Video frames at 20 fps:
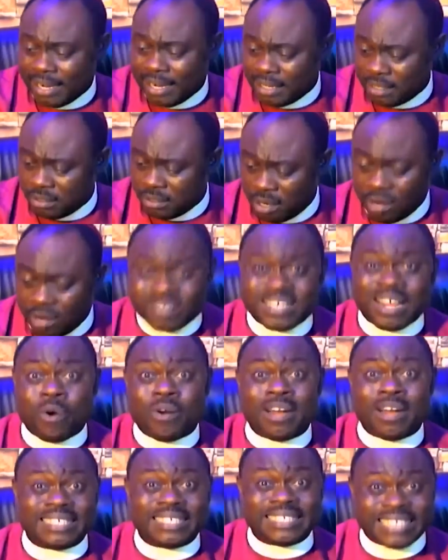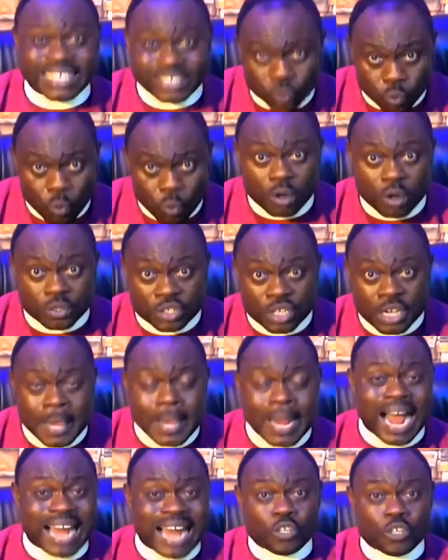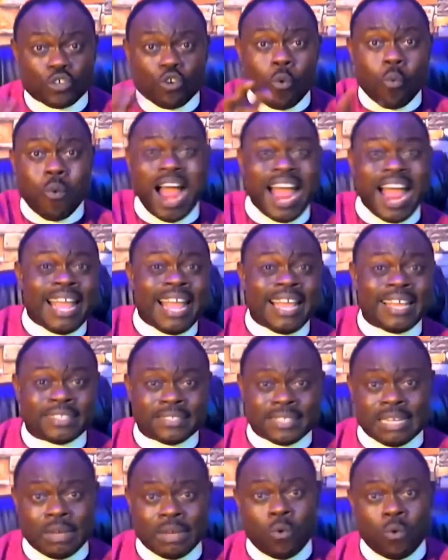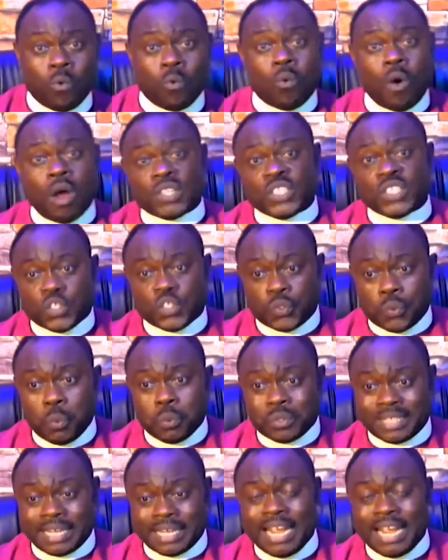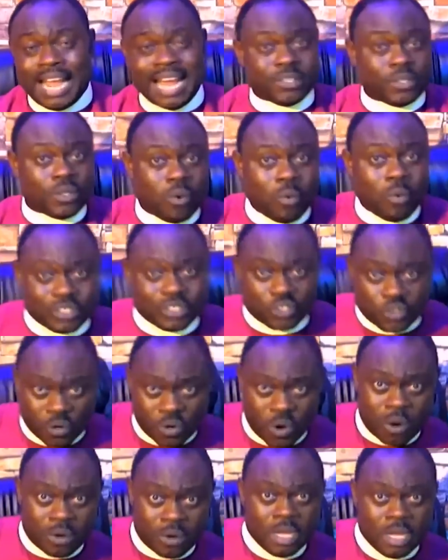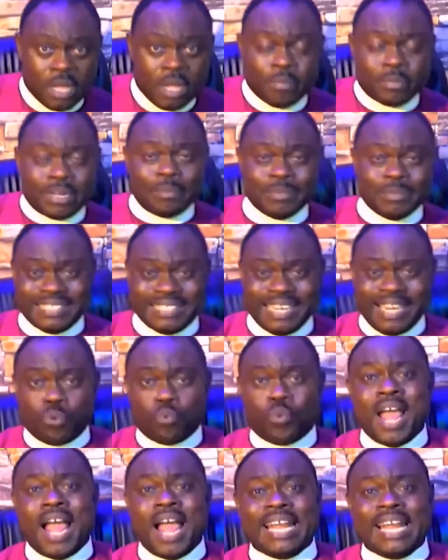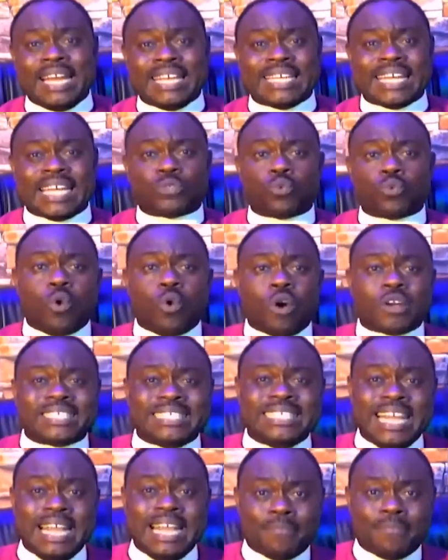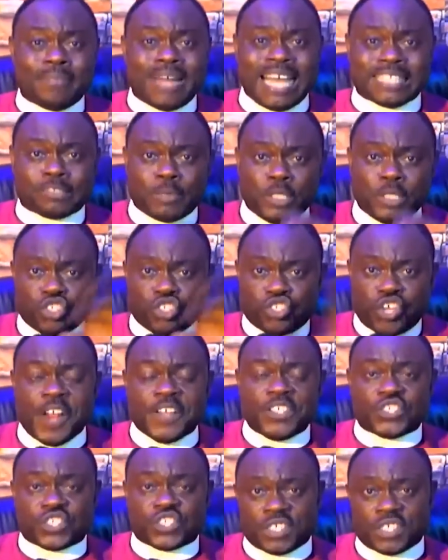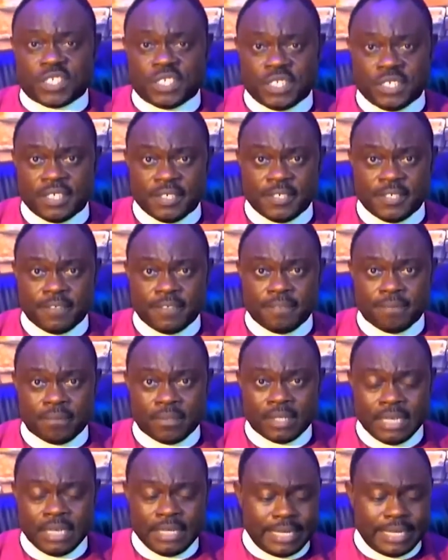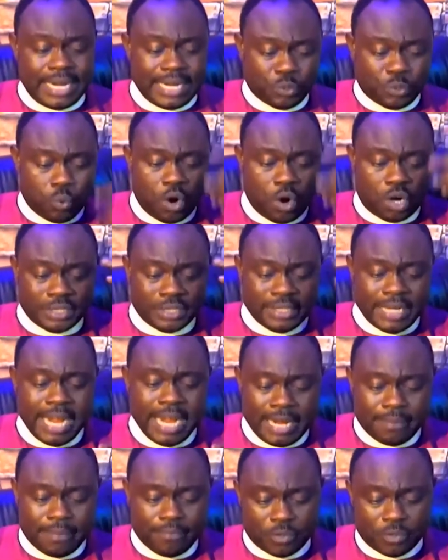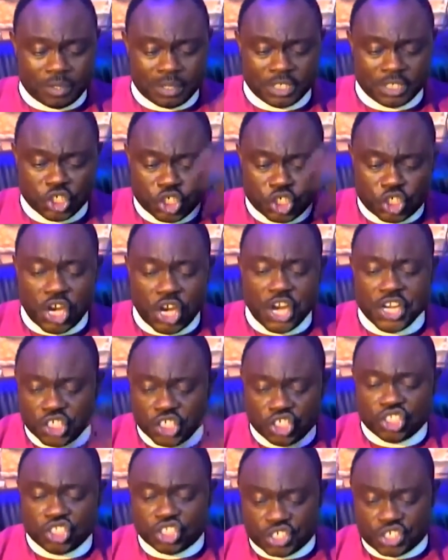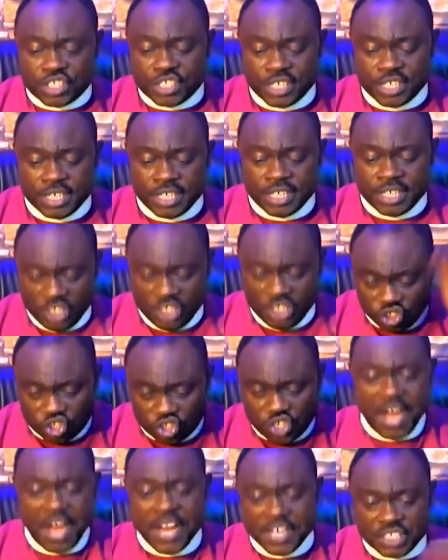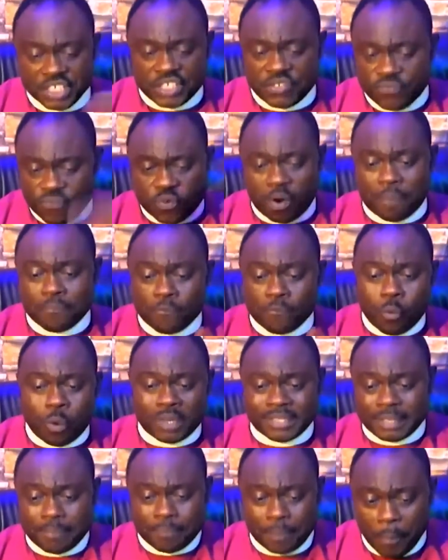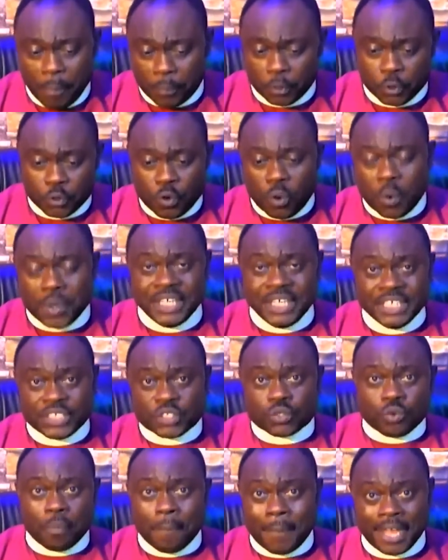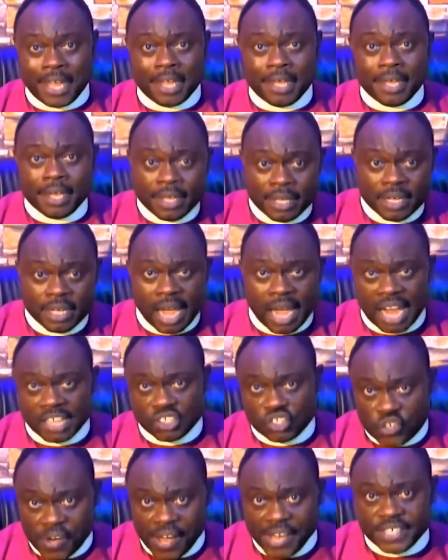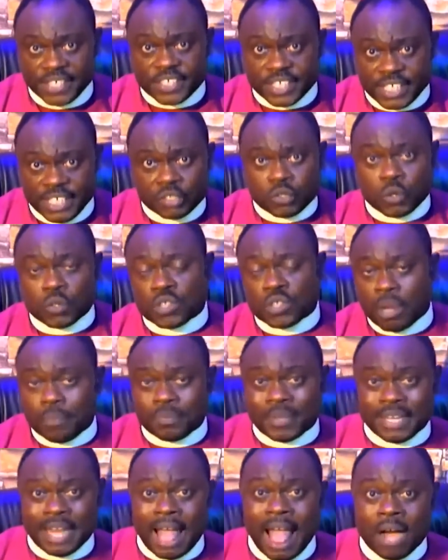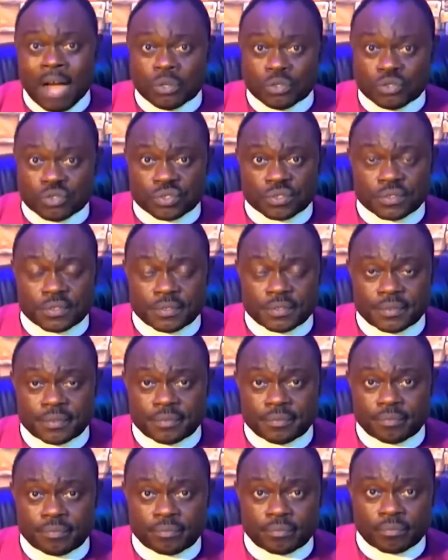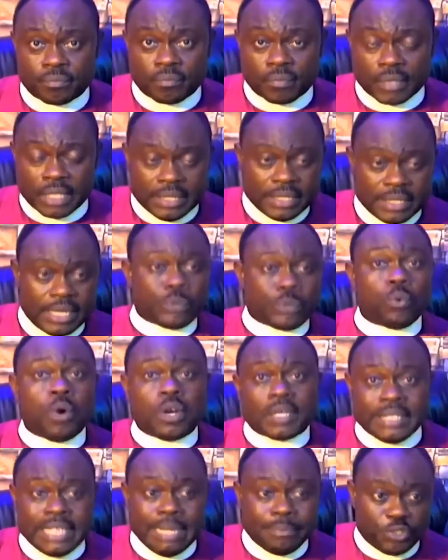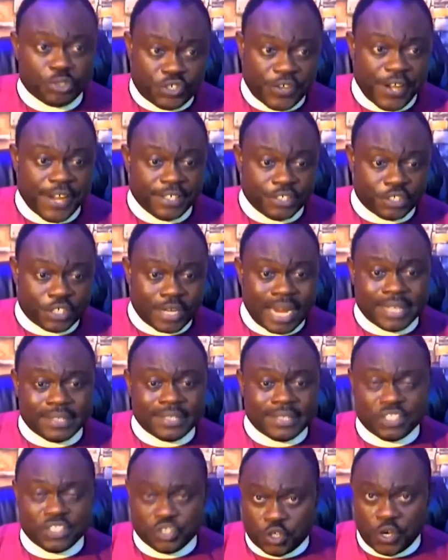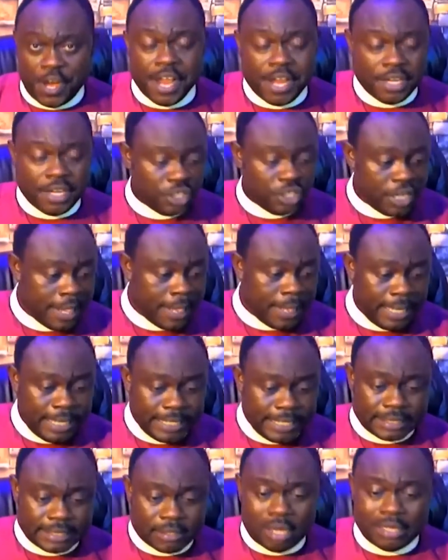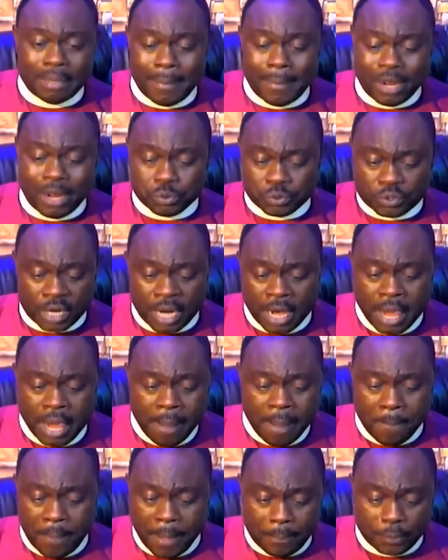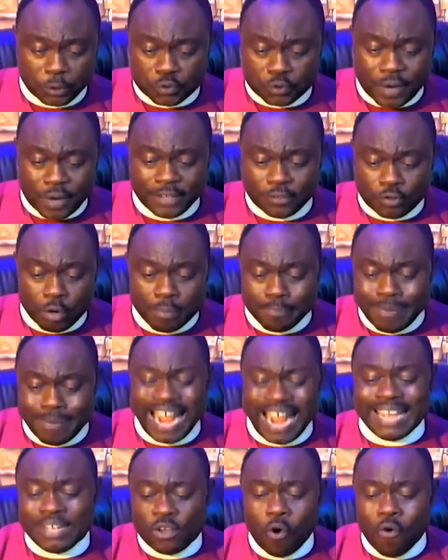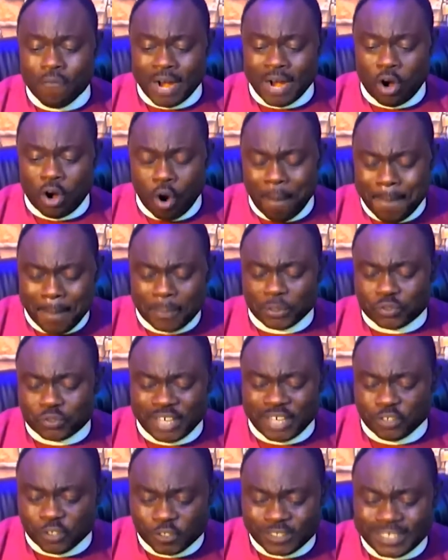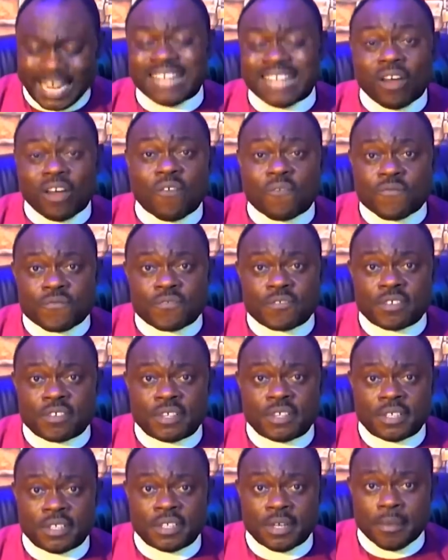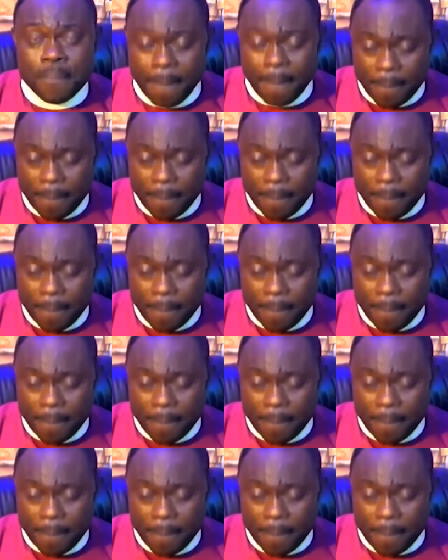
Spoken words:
other networks, I don't know why. 1, 2, 3, I don't know what's going on, but I'm seeing where a network name has been changed. Network name changed from what people know it to be, and changed into something else. The network name changed, and this change is all about people trying to buy over, or people trying to sell off. People